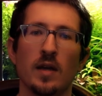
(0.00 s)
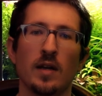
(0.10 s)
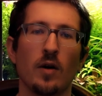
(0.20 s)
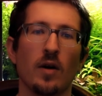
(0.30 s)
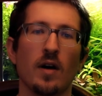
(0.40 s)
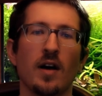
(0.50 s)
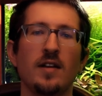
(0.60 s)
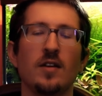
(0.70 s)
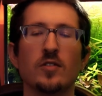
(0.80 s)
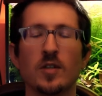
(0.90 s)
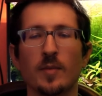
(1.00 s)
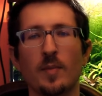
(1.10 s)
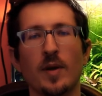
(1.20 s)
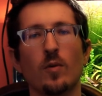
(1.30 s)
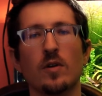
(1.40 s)
Now, I know some of the
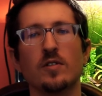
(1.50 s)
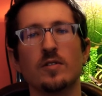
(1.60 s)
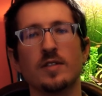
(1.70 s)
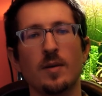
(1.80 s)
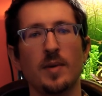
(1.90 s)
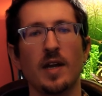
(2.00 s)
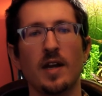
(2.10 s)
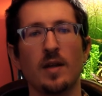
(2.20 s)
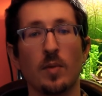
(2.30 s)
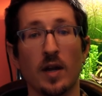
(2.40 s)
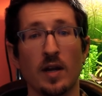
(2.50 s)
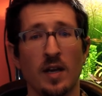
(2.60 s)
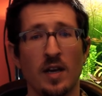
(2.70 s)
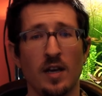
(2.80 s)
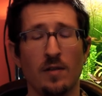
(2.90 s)
big words are intimidating, but
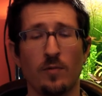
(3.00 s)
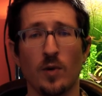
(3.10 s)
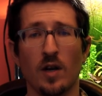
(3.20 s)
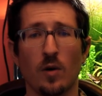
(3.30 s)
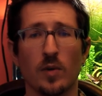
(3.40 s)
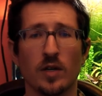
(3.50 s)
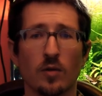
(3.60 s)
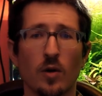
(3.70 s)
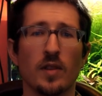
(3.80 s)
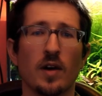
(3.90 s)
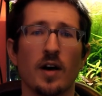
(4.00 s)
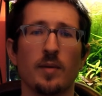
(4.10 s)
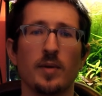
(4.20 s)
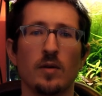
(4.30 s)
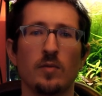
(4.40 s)
if we all want to grow in the
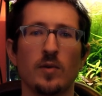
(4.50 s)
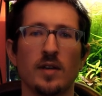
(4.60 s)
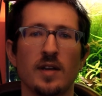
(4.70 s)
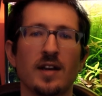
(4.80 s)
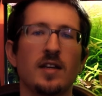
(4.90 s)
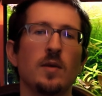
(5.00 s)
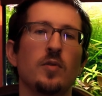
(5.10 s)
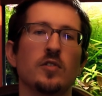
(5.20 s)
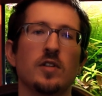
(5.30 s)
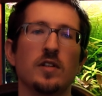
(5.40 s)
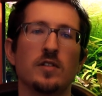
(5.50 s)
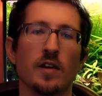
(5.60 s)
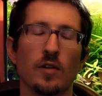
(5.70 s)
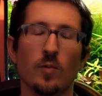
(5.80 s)
hobby, we got to keep pushing each other.